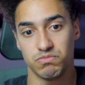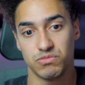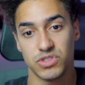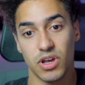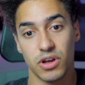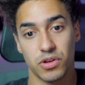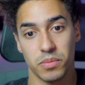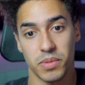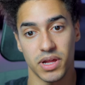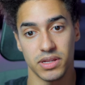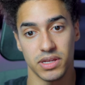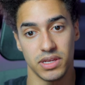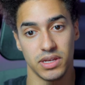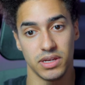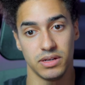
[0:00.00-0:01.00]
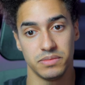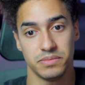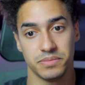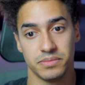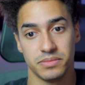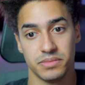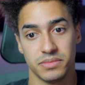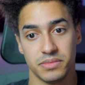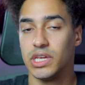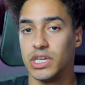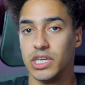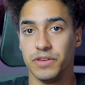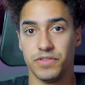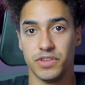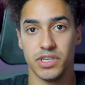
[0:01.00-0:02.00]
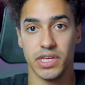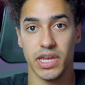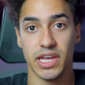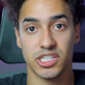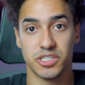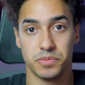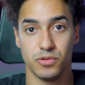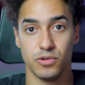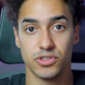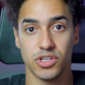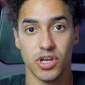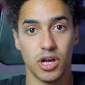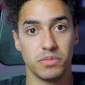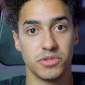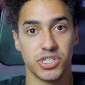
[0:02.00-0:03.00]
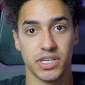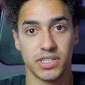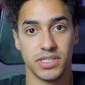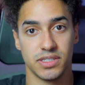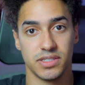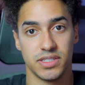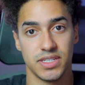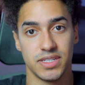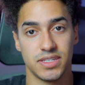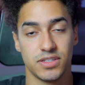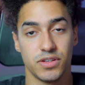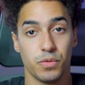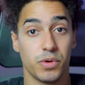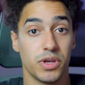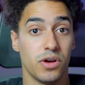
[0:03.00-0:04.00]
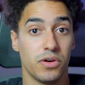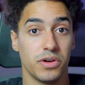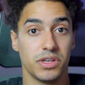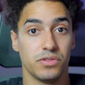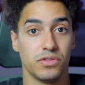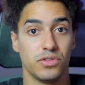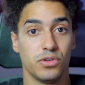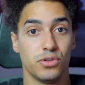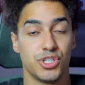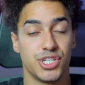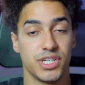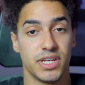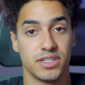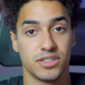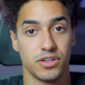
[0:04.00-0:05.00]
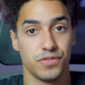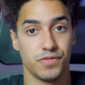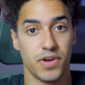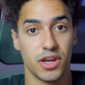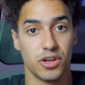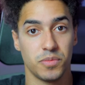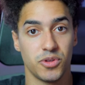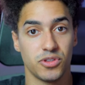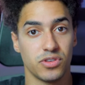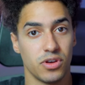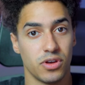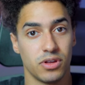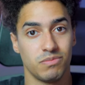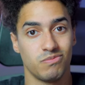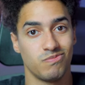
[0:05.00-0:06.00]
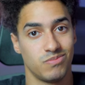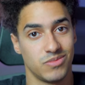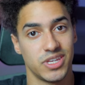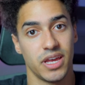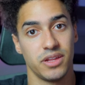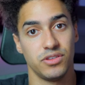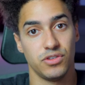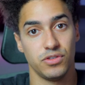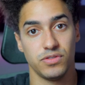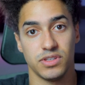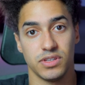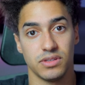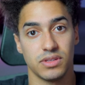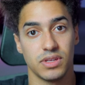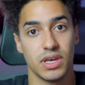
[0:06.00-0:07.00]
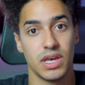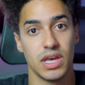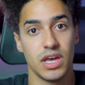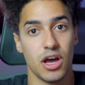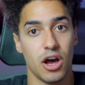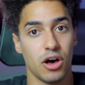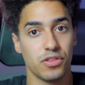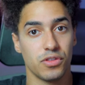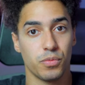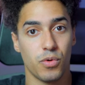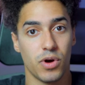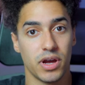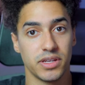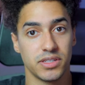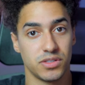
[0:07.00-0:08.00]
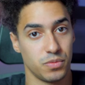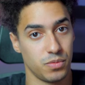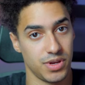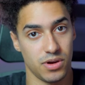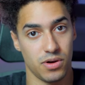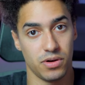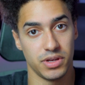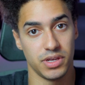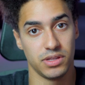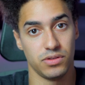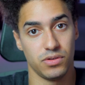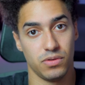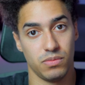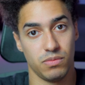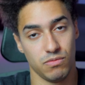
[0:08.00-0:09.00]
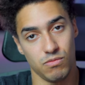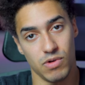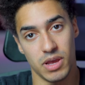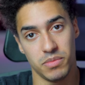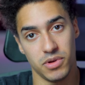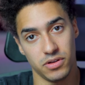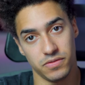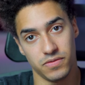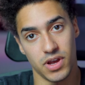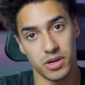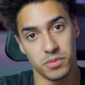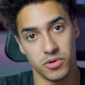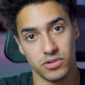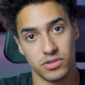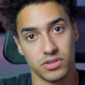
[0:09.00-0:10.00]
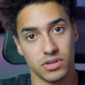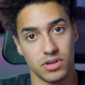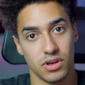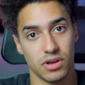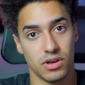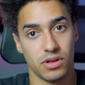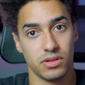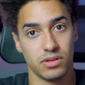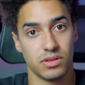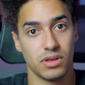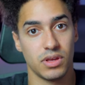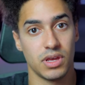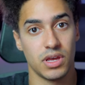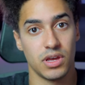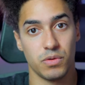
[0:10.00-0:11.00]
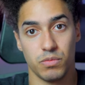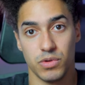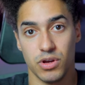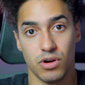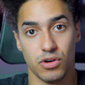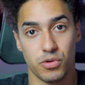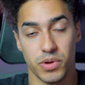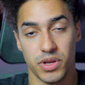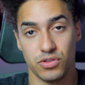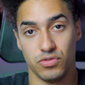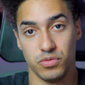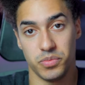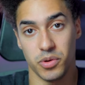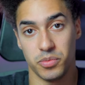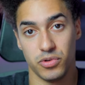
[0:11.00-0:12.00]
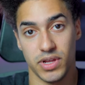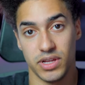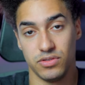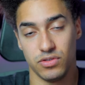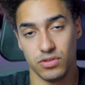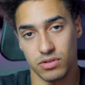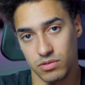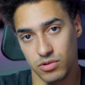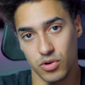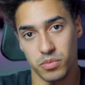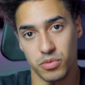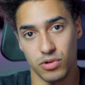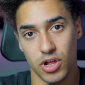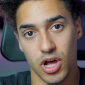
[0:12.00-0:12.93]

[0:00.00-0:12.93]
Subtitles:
talk about here. If the exports object exists, we are in a Node.js environment and can use it. Otherwise, we are in a web environment and we are going to populate the global